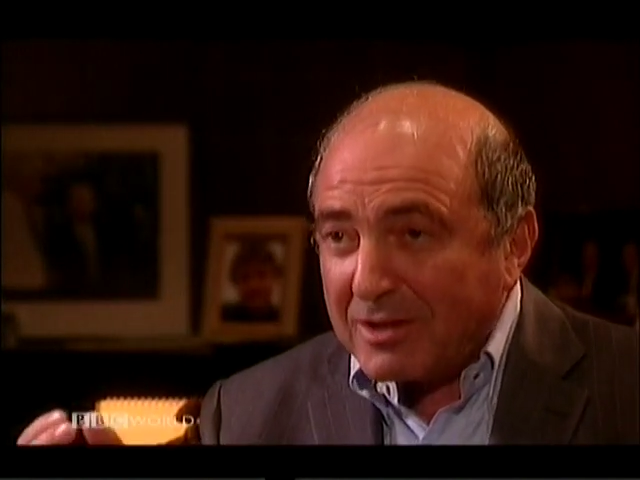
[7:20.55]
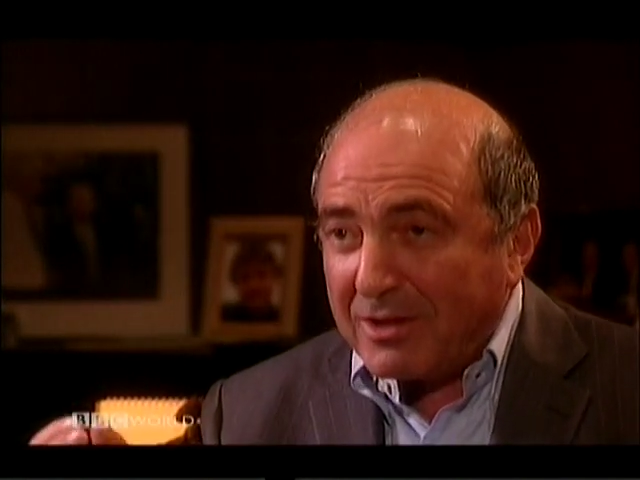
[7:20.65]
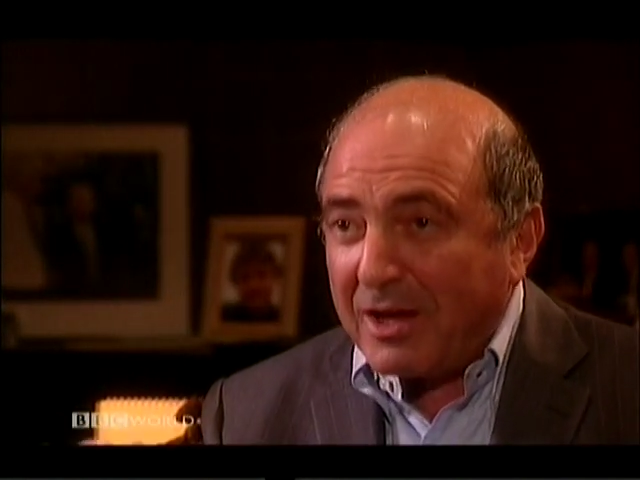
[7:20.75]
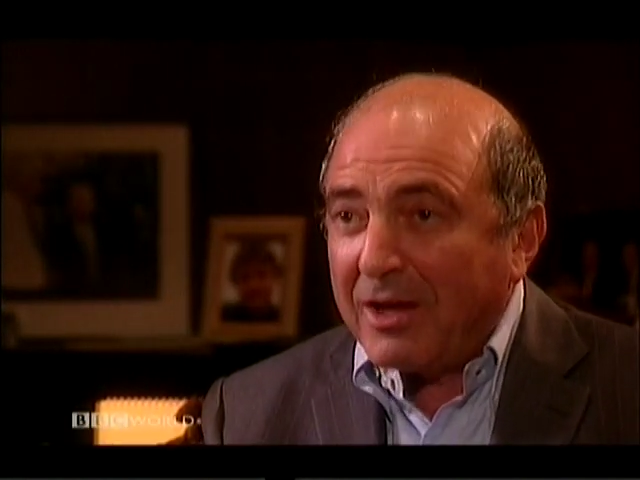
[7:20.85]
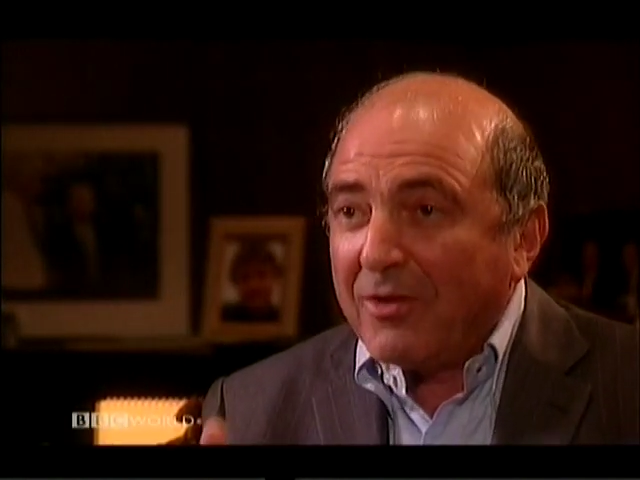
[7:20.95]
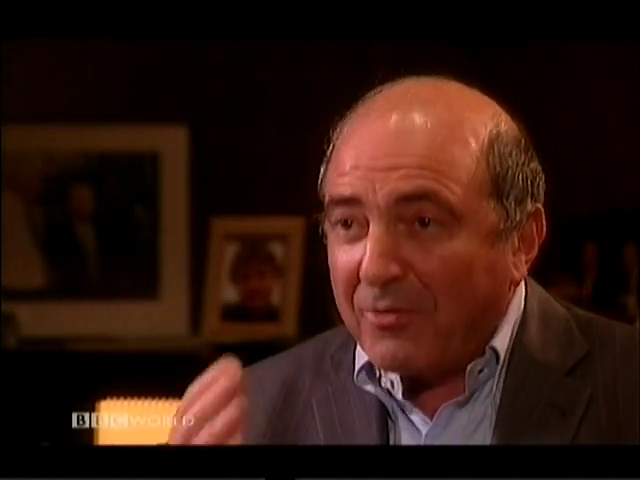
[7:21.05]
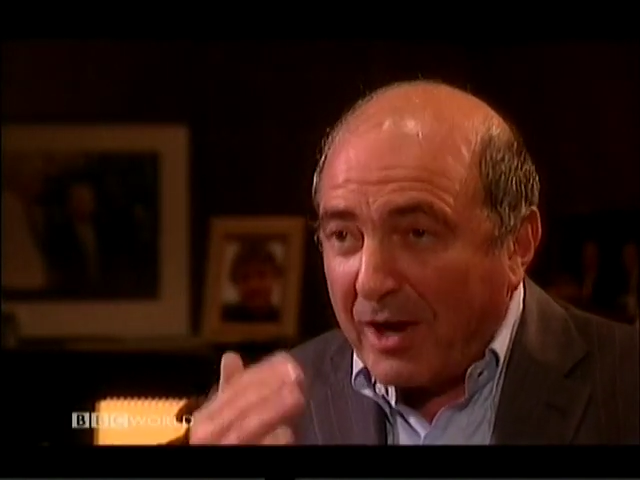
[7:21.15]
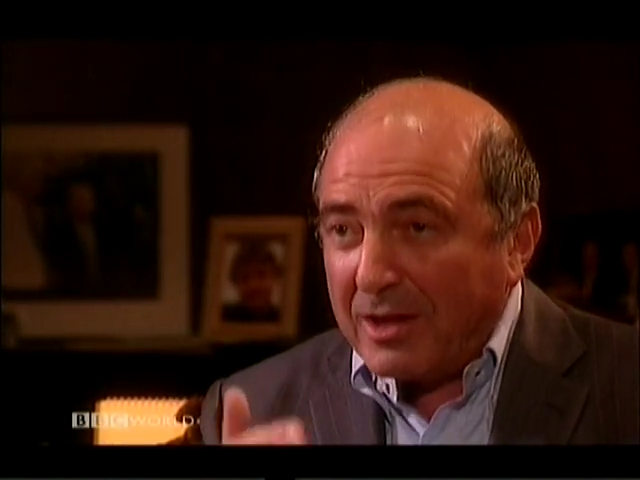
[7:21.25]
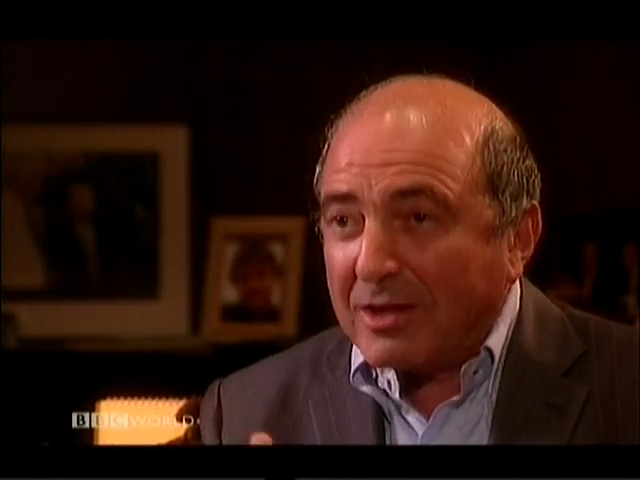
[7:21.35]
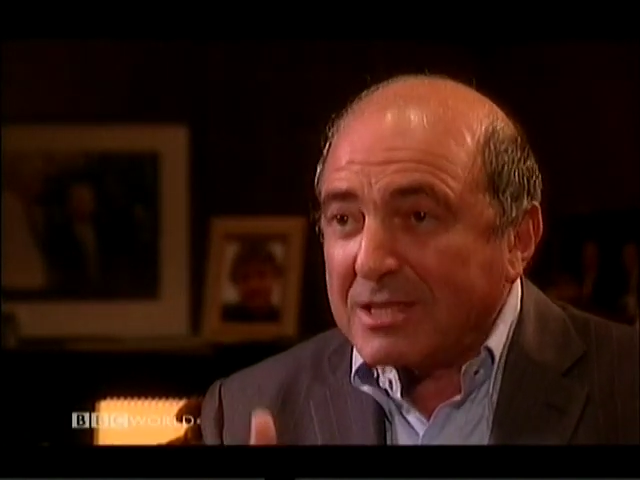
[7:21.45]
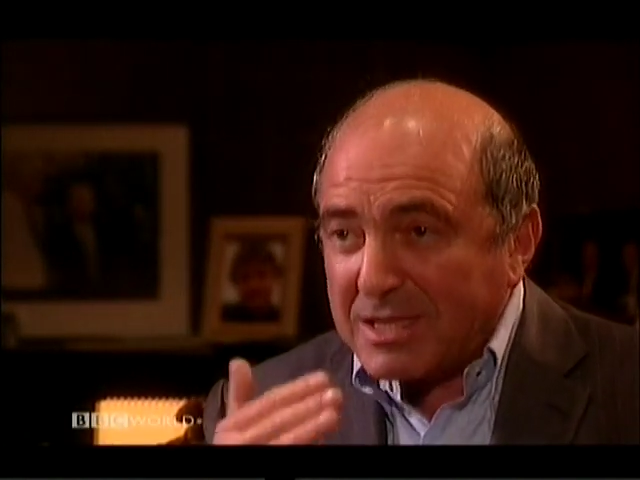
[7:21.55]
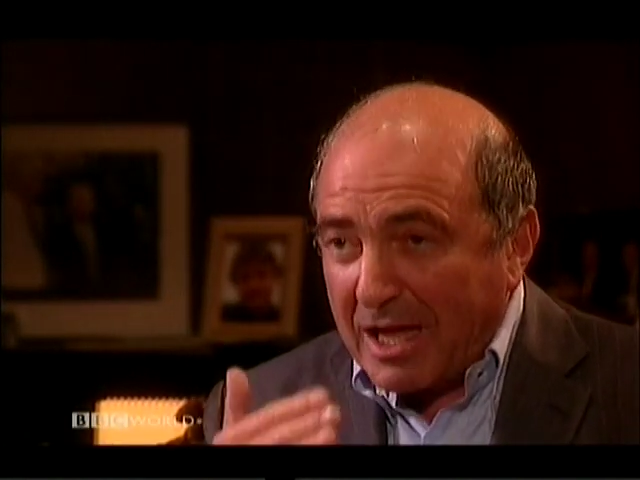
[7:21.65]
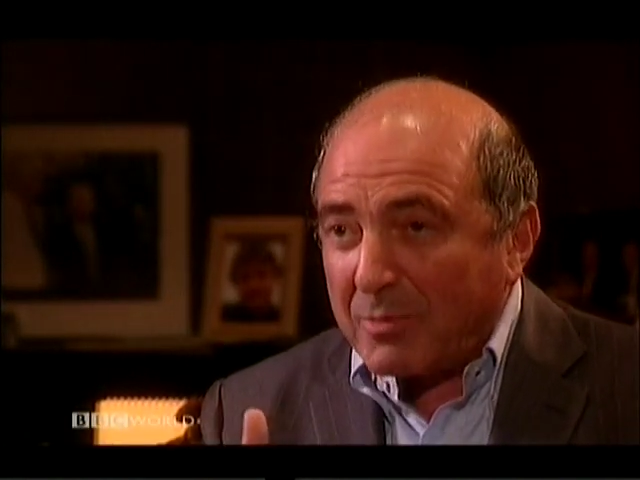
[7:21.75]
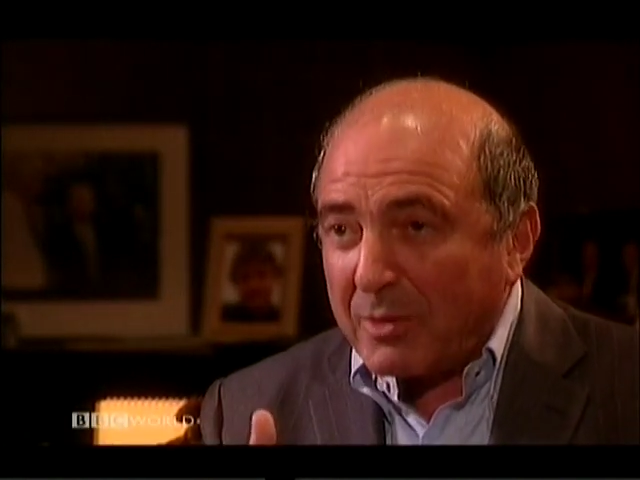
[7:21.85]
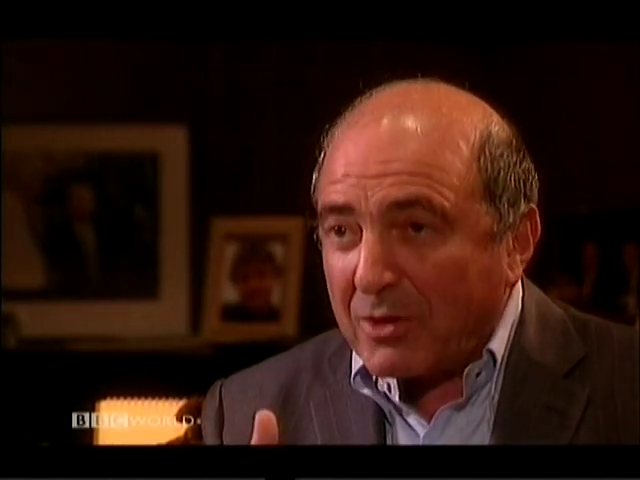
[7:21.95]
the final
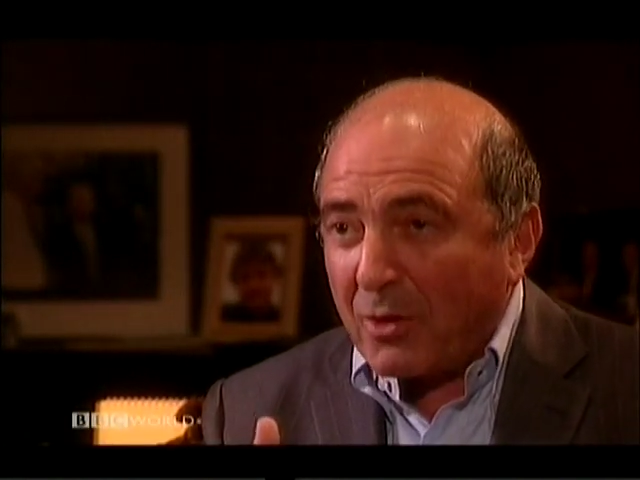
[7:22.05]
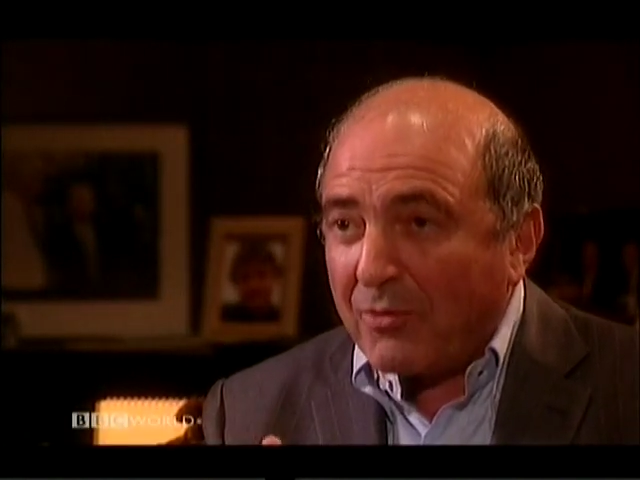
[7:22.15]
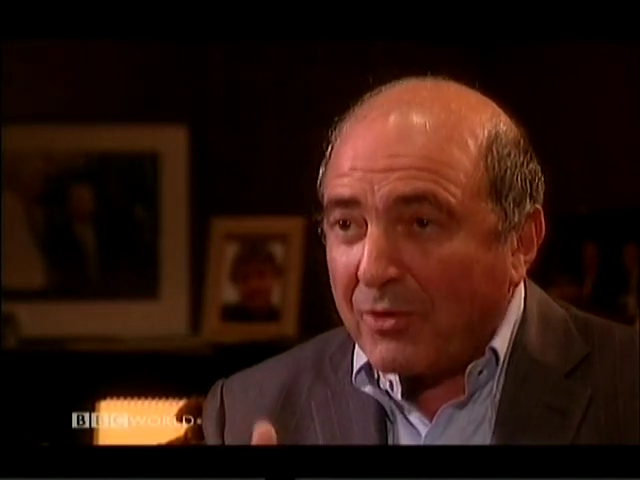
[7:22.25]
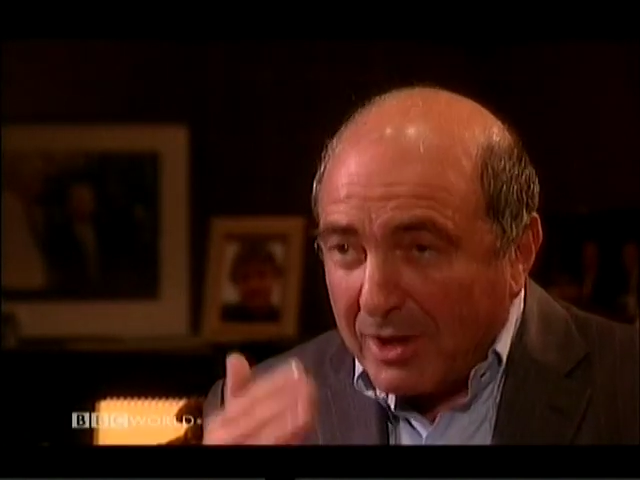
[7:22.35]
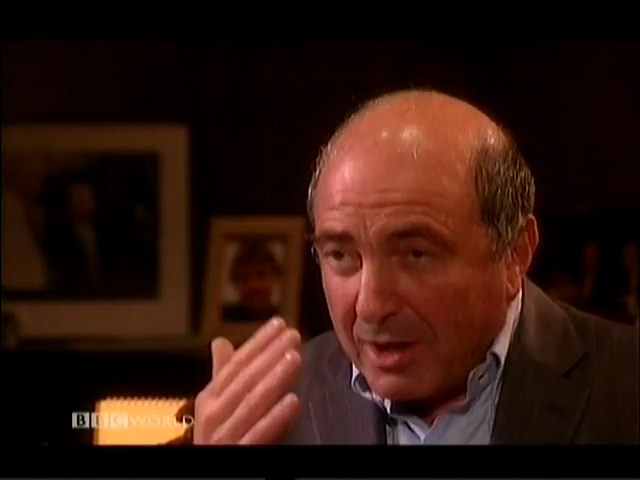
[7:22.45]
statement of